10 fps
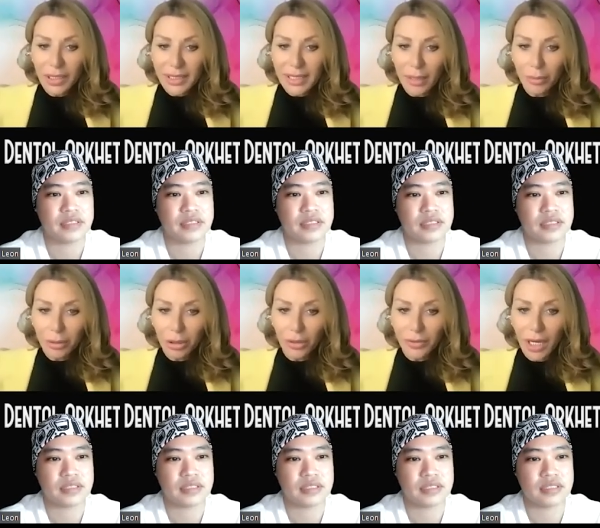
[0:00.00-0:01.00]

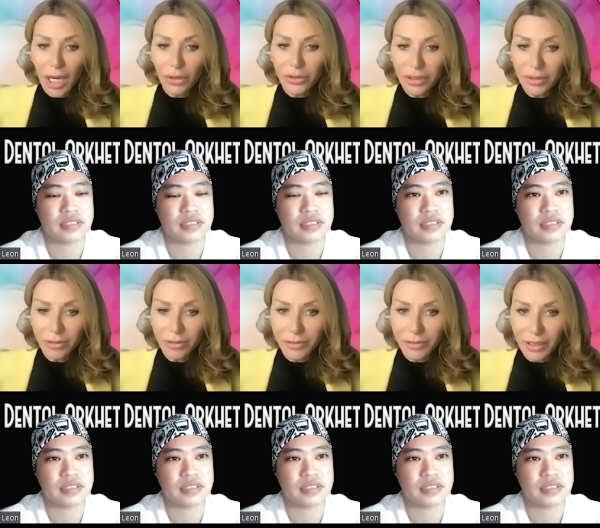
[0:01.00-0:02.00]
Speaker 1: example of how
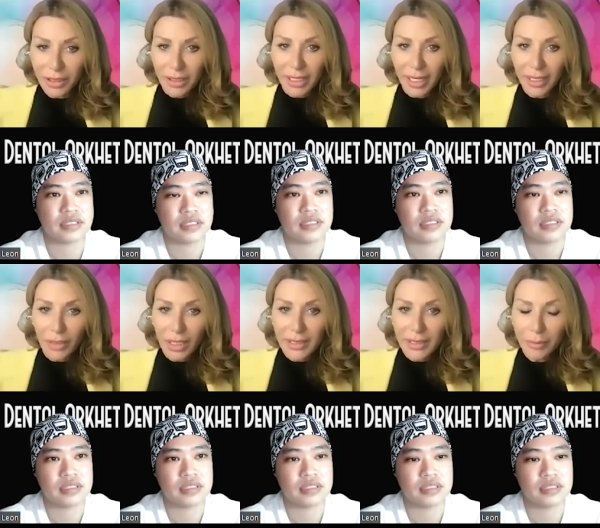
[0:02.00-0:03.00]
dermal filler can
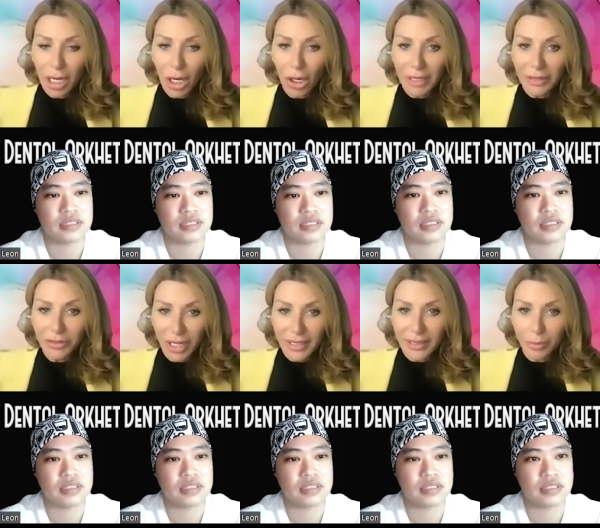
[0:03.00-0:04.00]
somehow
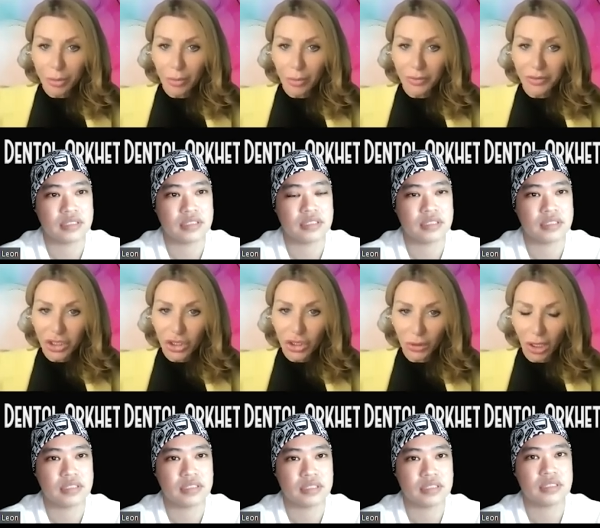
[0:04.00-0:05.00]
address the problem of
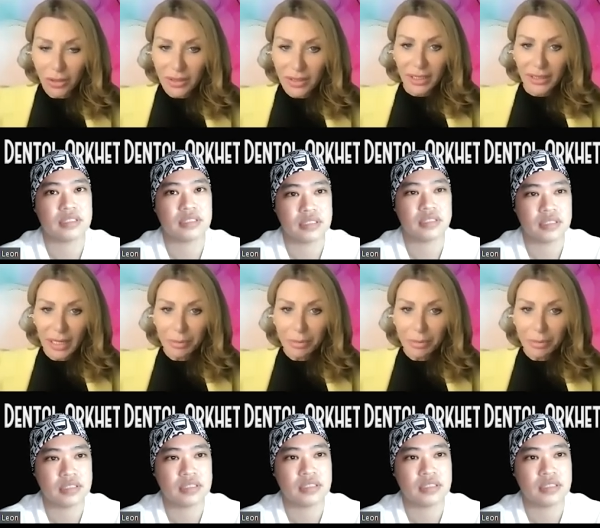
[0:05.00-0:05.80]
tissue loss. In the upper